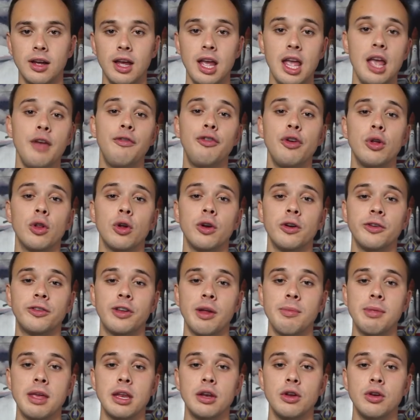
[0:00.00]
If you learned
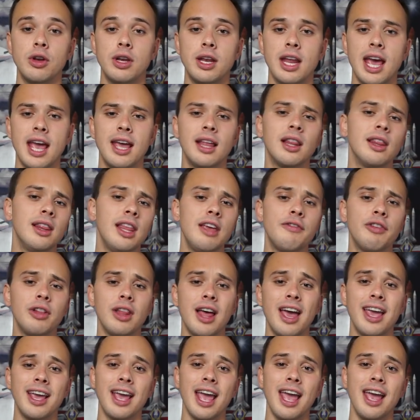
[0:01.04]
something new today, leave a
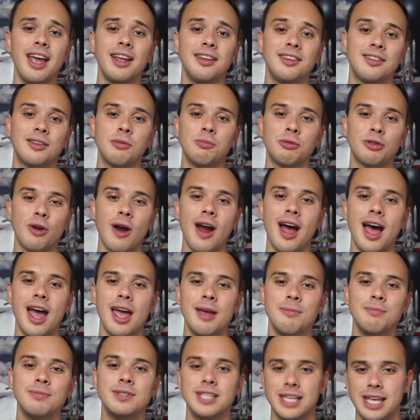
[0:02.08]
like and
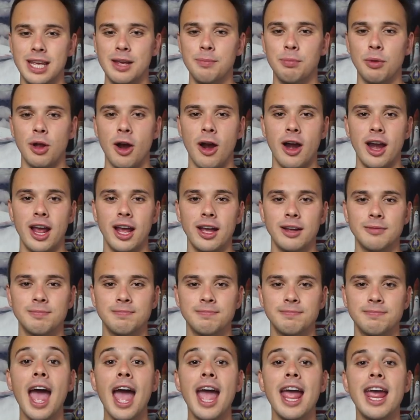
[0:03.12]
subscribe to keep learning.
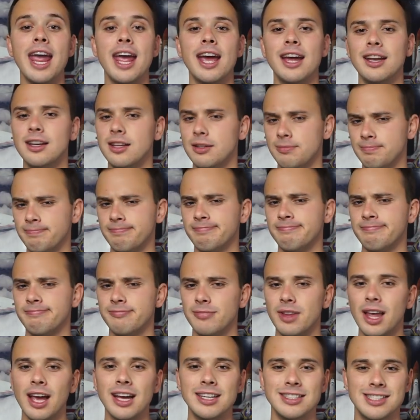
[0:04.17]
And
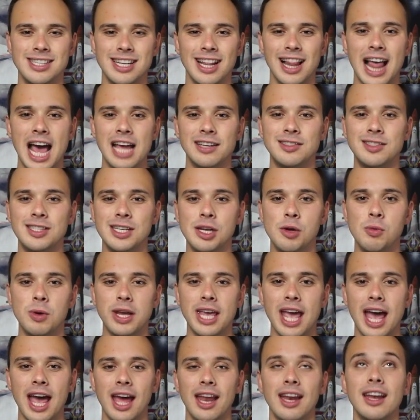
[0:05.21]
until I see you
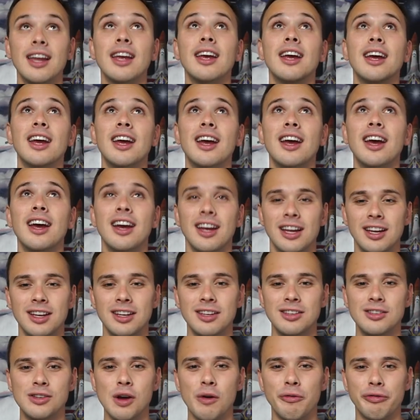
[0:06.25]
again,
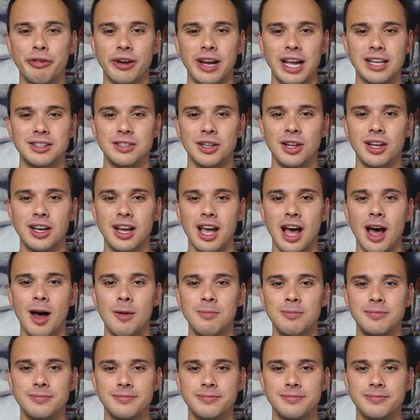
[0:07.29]
don't forget to look up.